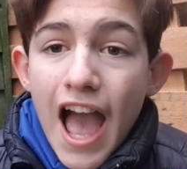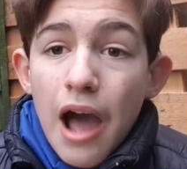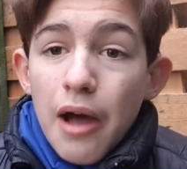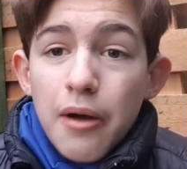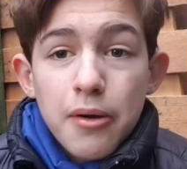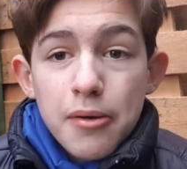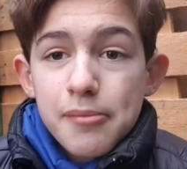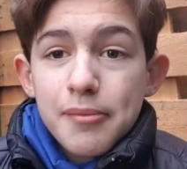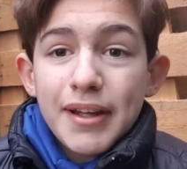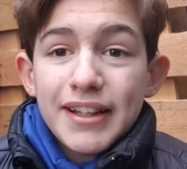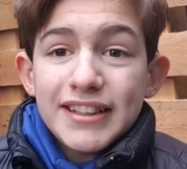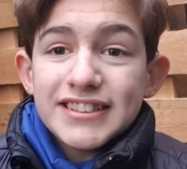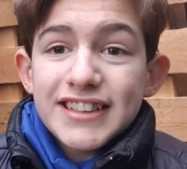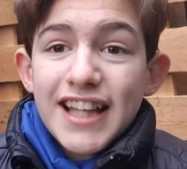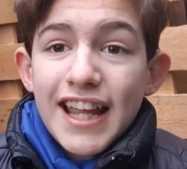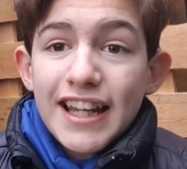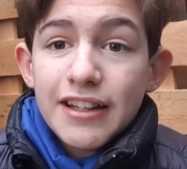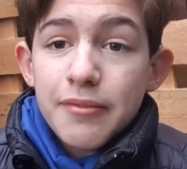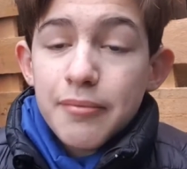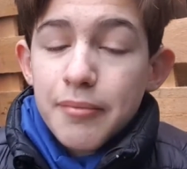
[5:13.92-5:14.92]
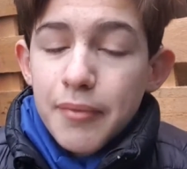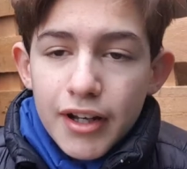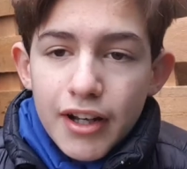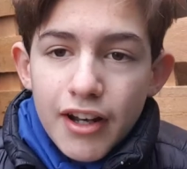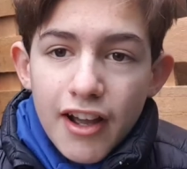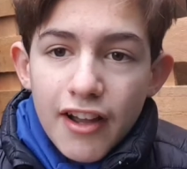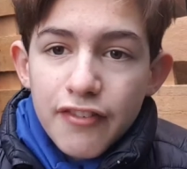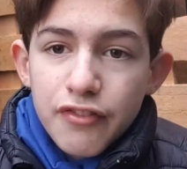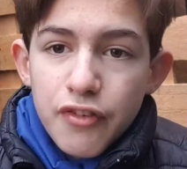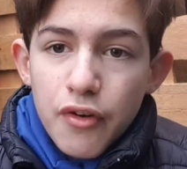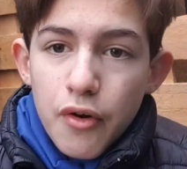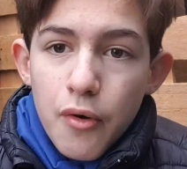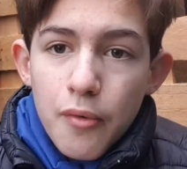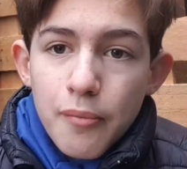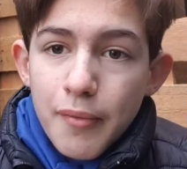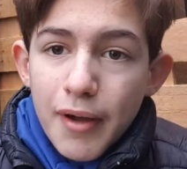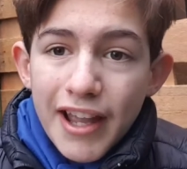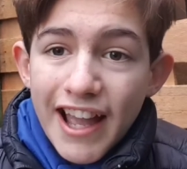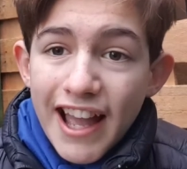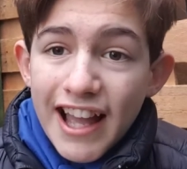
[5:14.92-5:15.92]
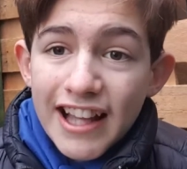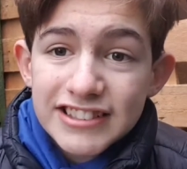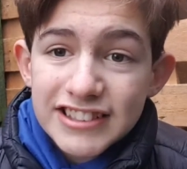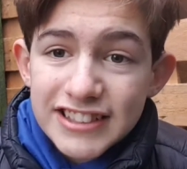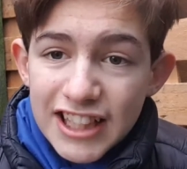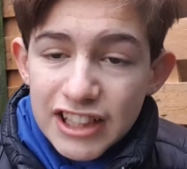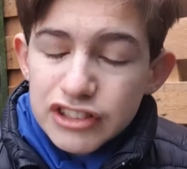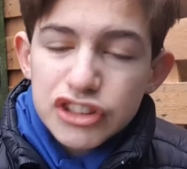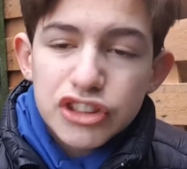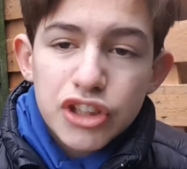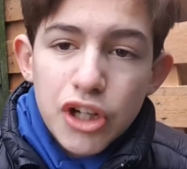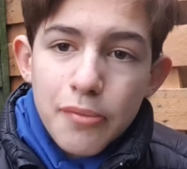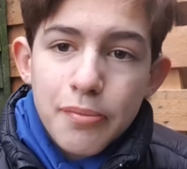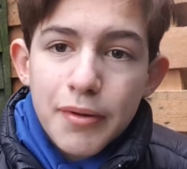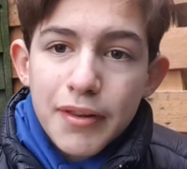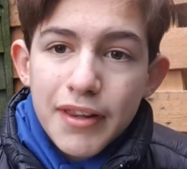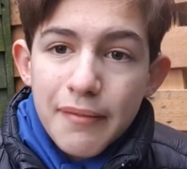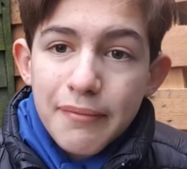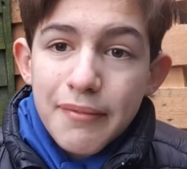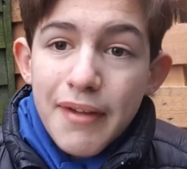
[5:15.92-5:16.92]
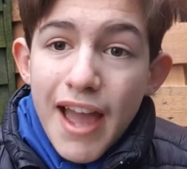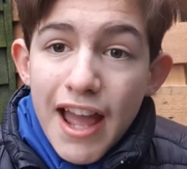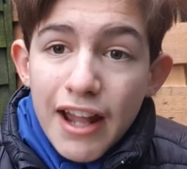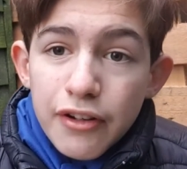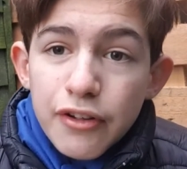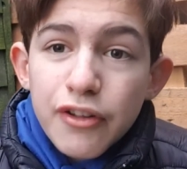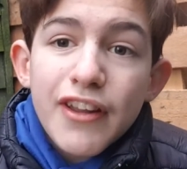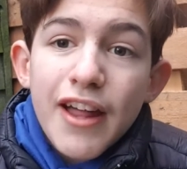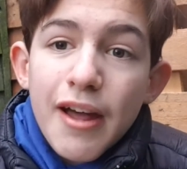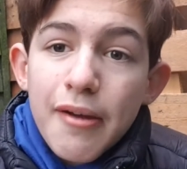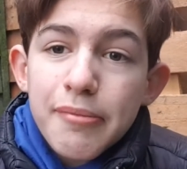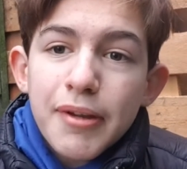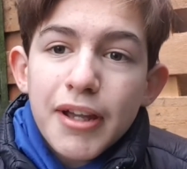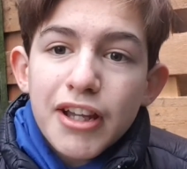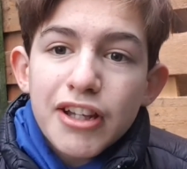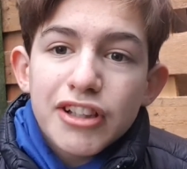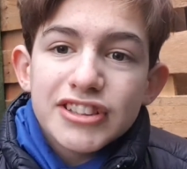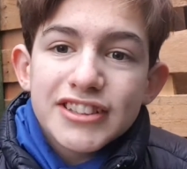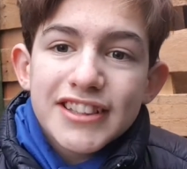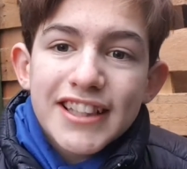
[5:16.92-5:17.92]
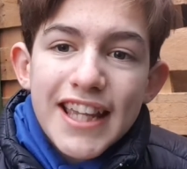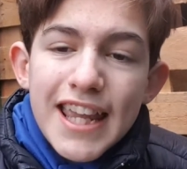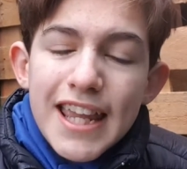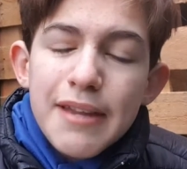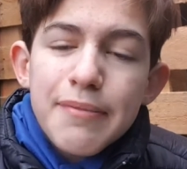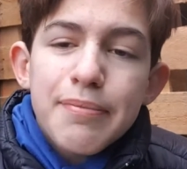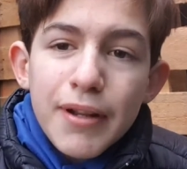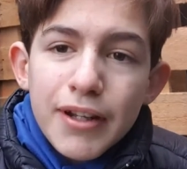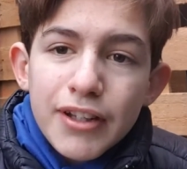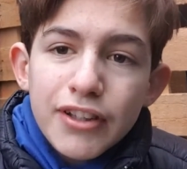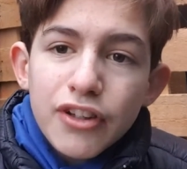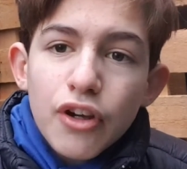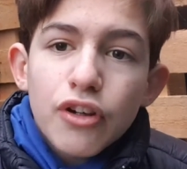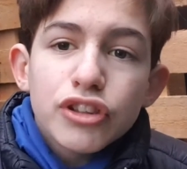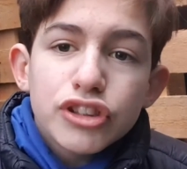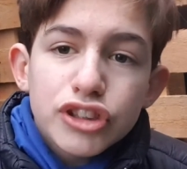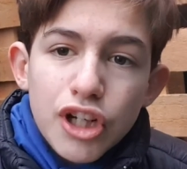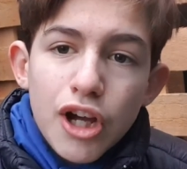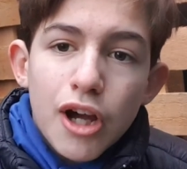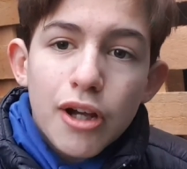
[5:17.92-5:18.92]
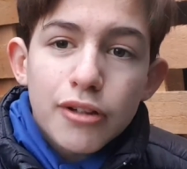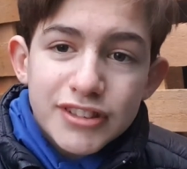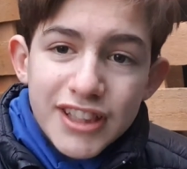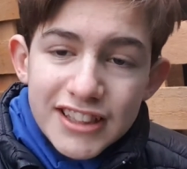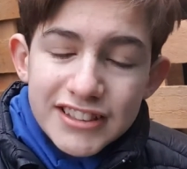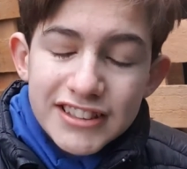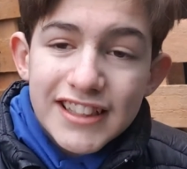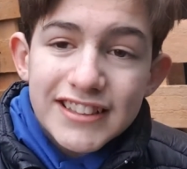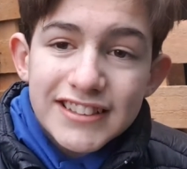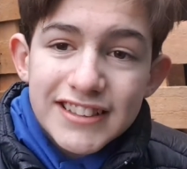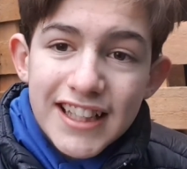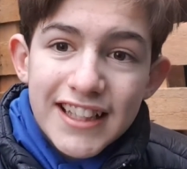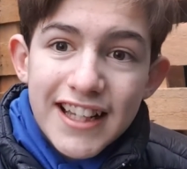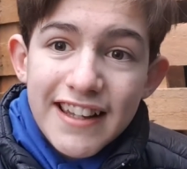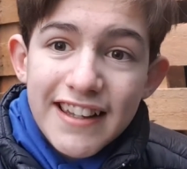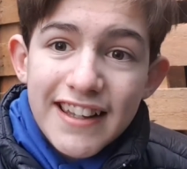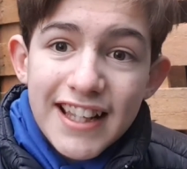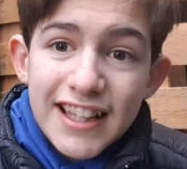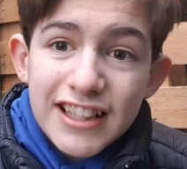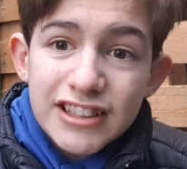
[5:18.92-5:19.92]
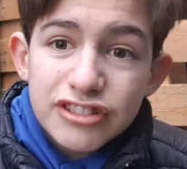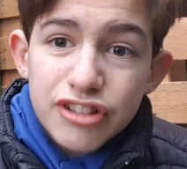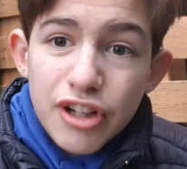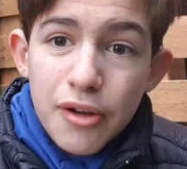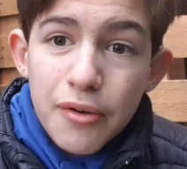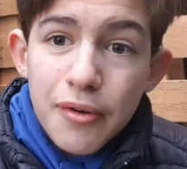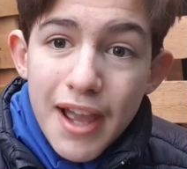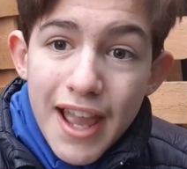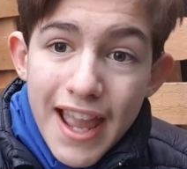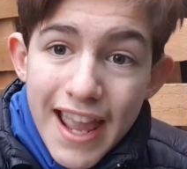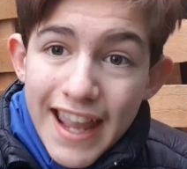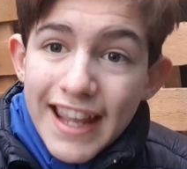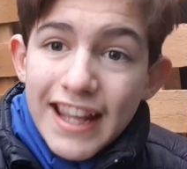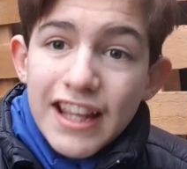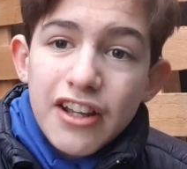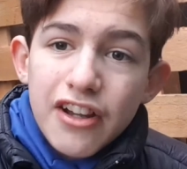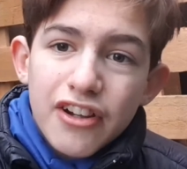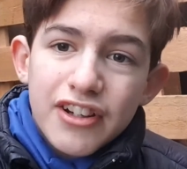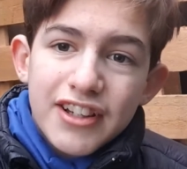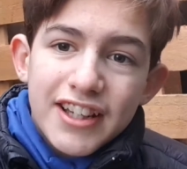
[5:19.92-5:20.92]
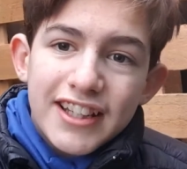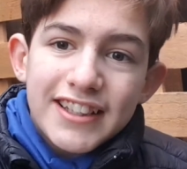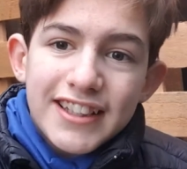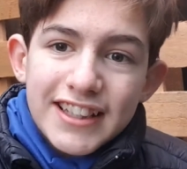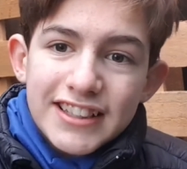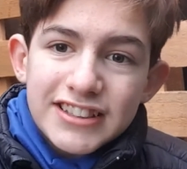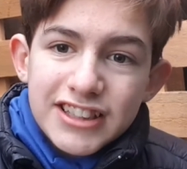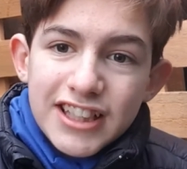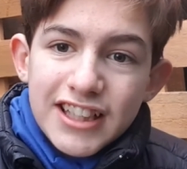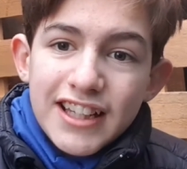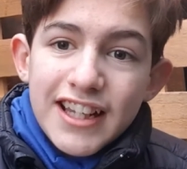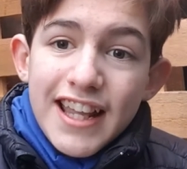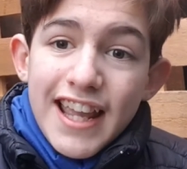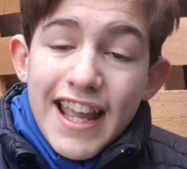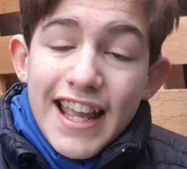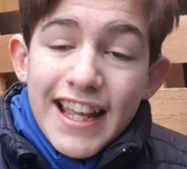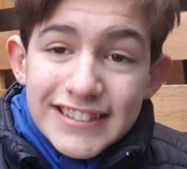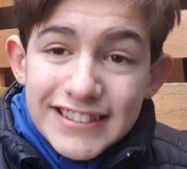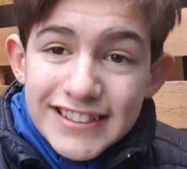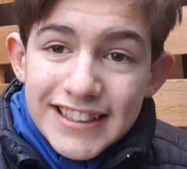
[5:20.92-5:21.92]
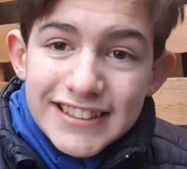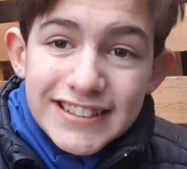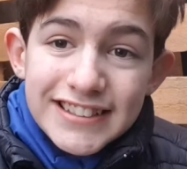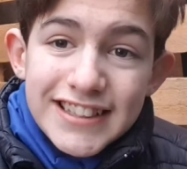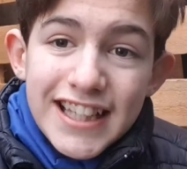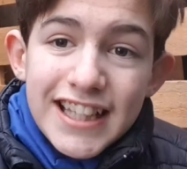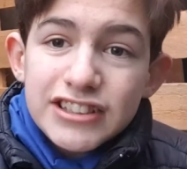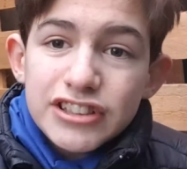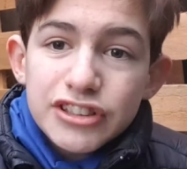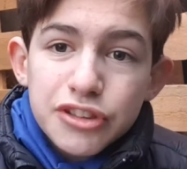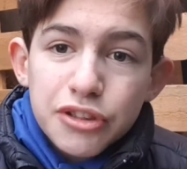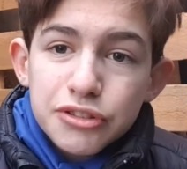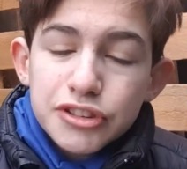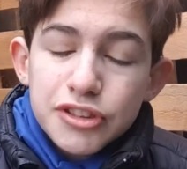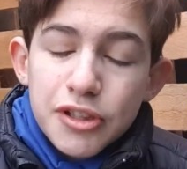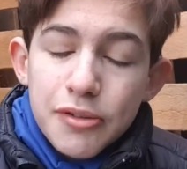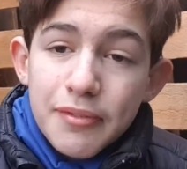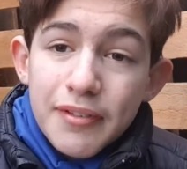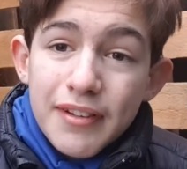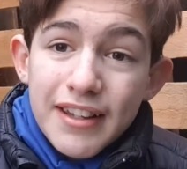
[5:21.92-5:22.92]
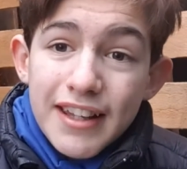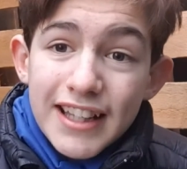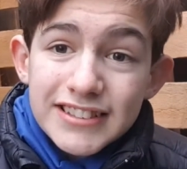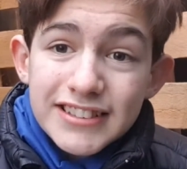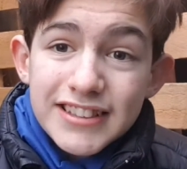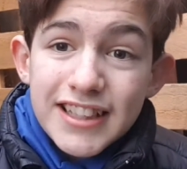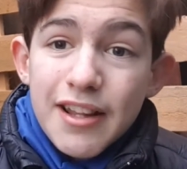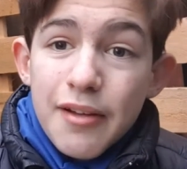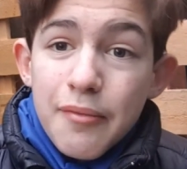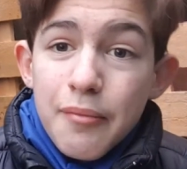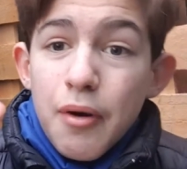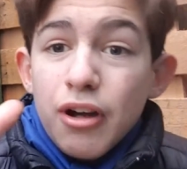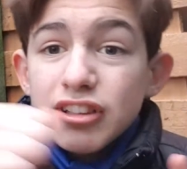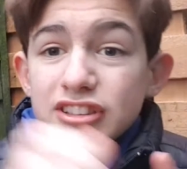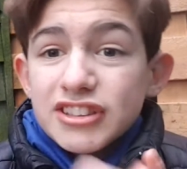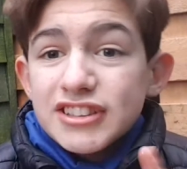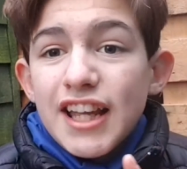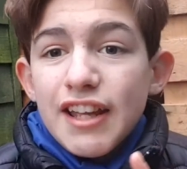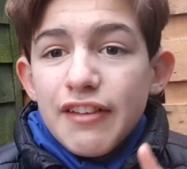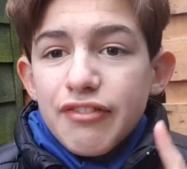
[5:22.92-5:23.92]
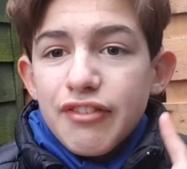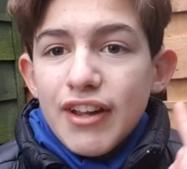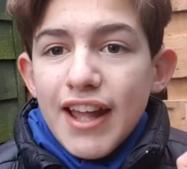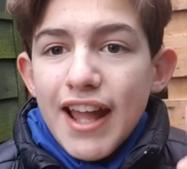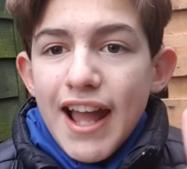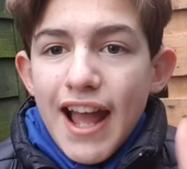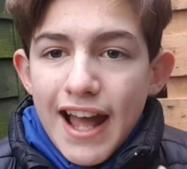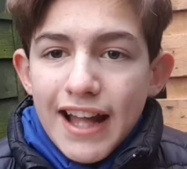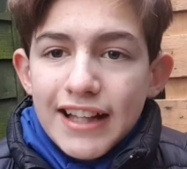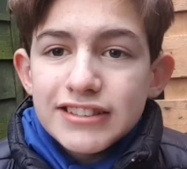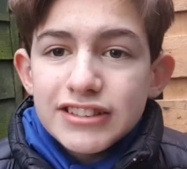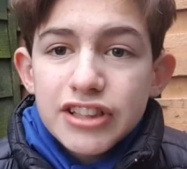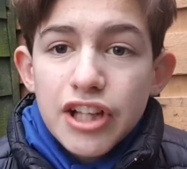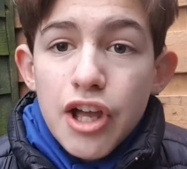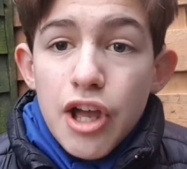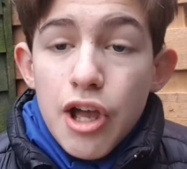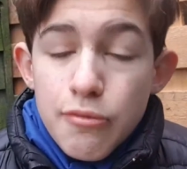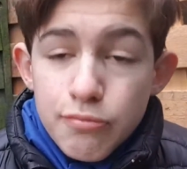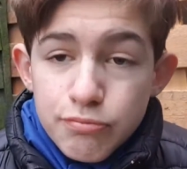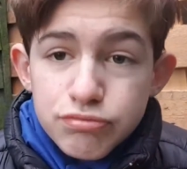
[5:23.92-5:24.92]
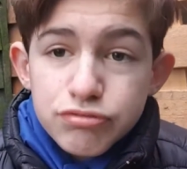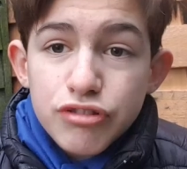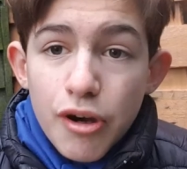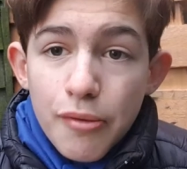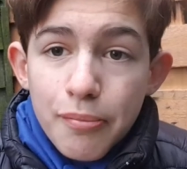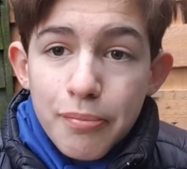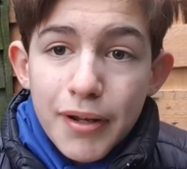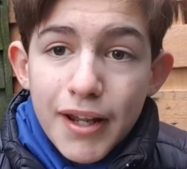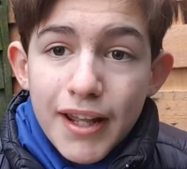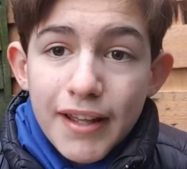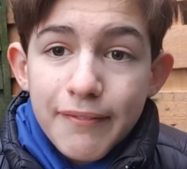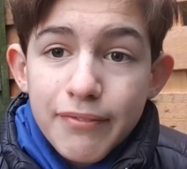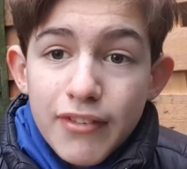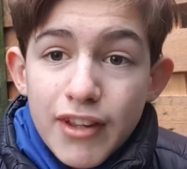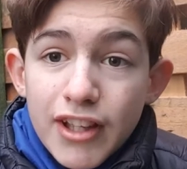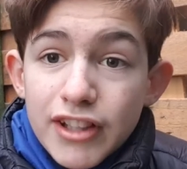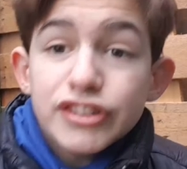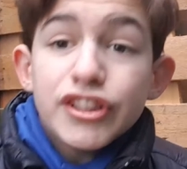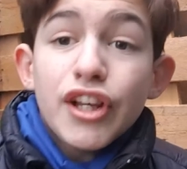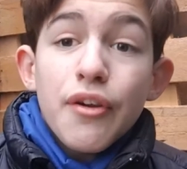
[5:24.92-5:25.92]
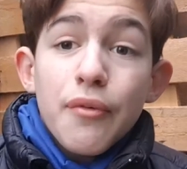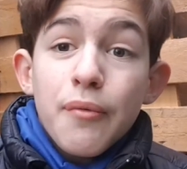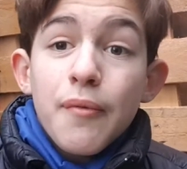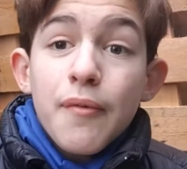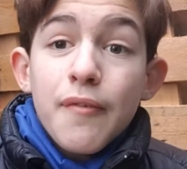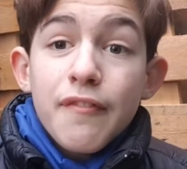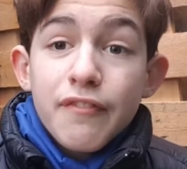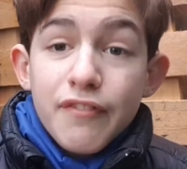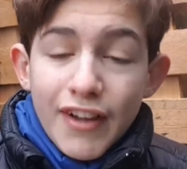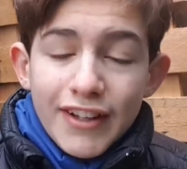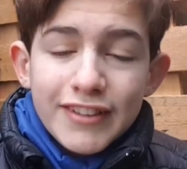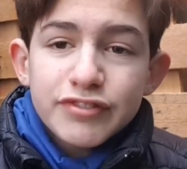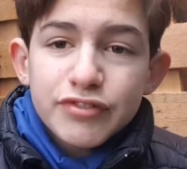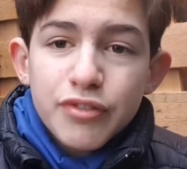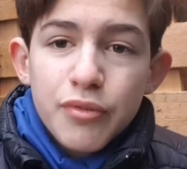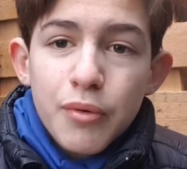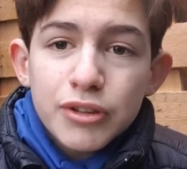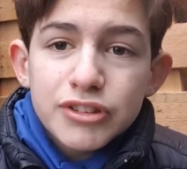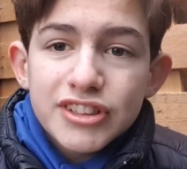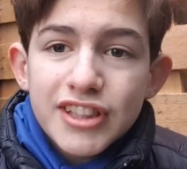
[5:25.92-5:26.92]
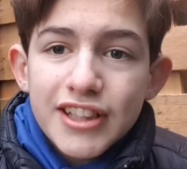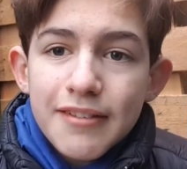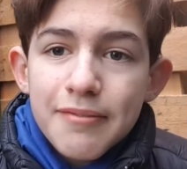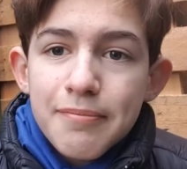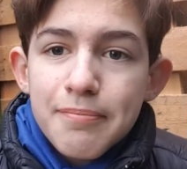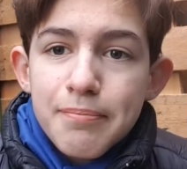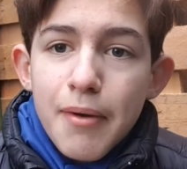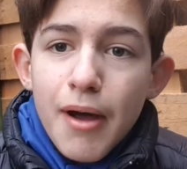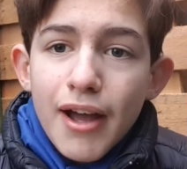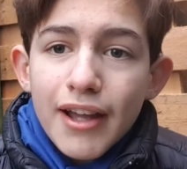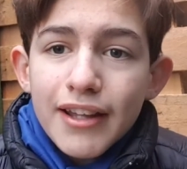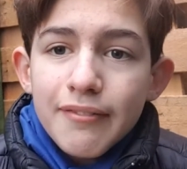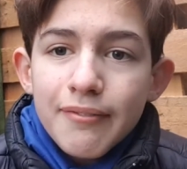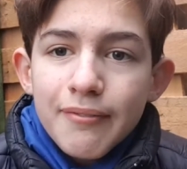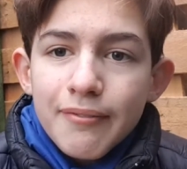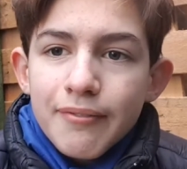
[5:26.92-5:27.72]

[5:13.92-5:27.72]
how I maintain my knife or my axe and sharpen them and all that. Because keeping your sharps, as I said in the intro, in good condition is essential to letting them work safely and properly. So, thanks for watching. Bye.